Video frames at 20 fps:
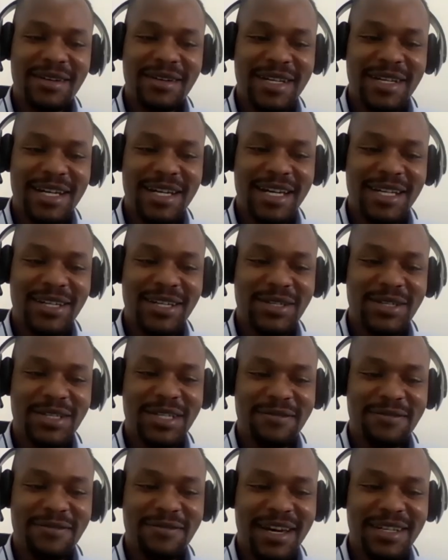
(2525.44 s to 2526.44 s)
really cannot
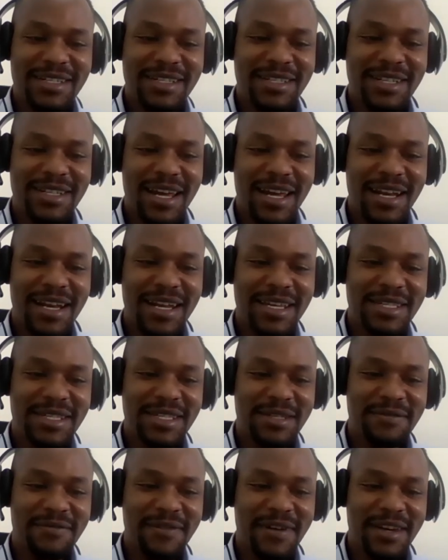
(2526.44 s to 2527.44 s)
give that
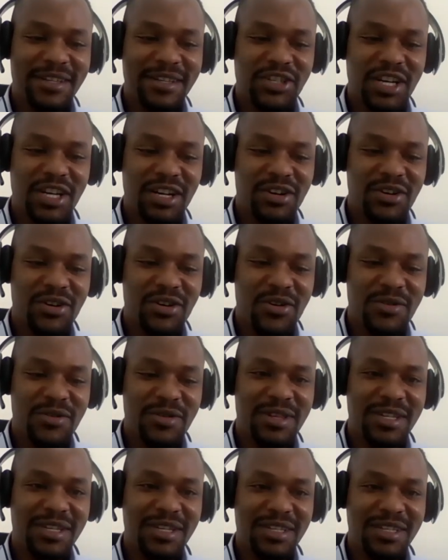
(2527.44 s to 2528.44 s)
unless if I check on
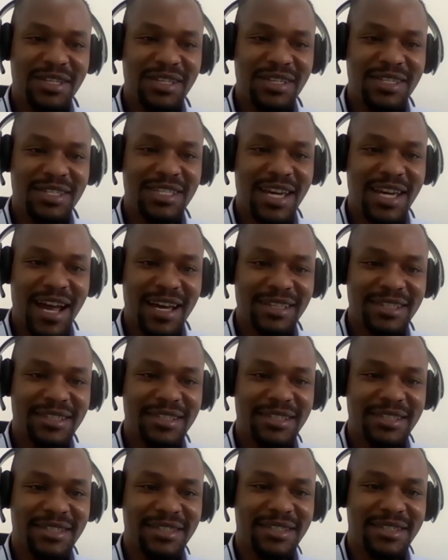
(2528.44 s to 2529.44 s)
the
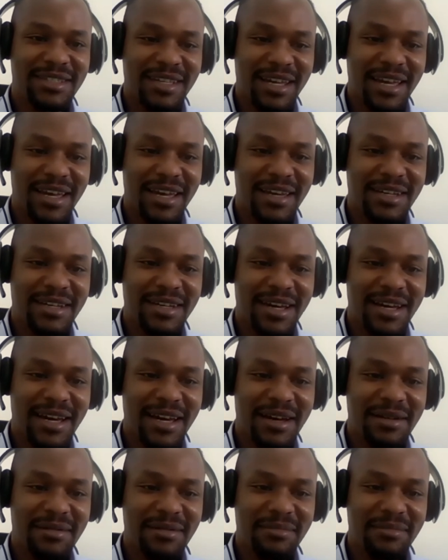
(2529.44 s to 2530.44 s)
charts and
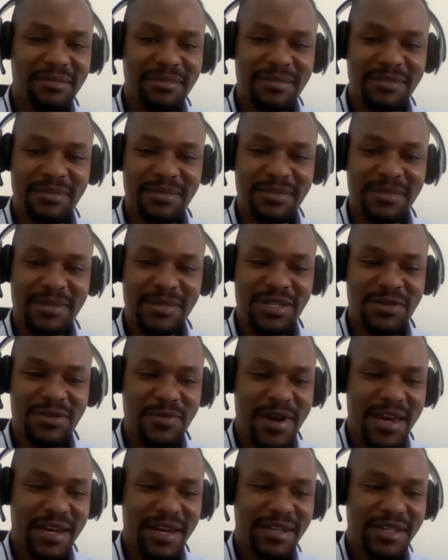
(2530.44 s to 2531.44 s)
um, see
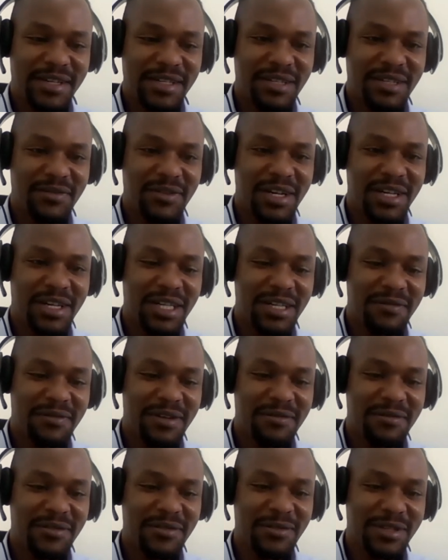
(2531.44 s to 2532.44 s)
where it is. If you can give
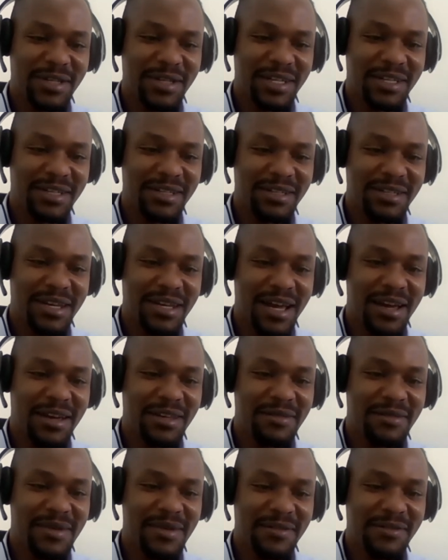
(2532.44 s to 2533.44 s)
me a few seconds,
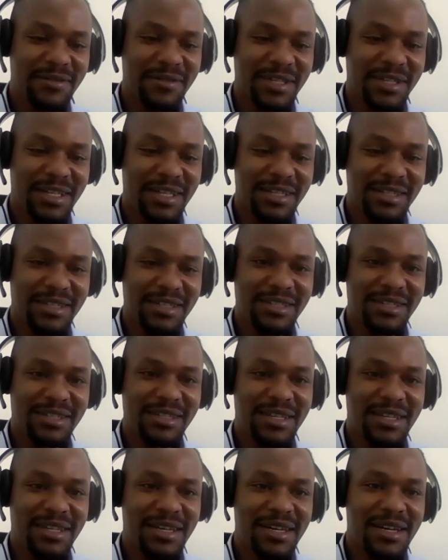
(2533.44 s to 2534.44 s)
give me a few
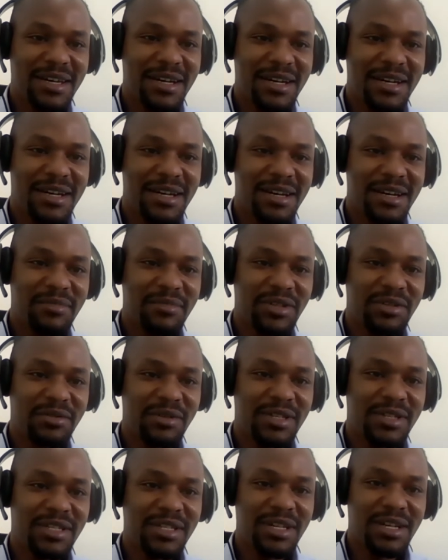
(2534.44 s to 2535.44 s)
seconds. Uh,
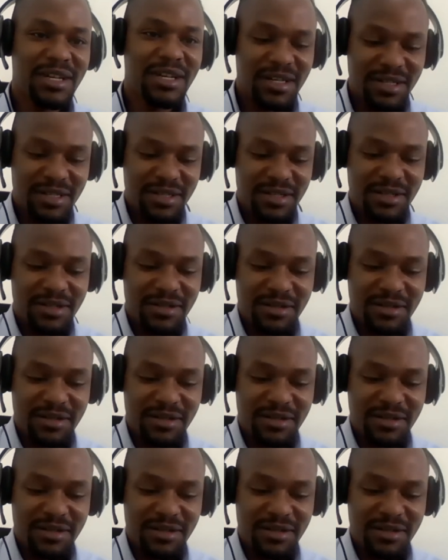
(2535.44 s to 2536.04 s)
Bitcoin chart.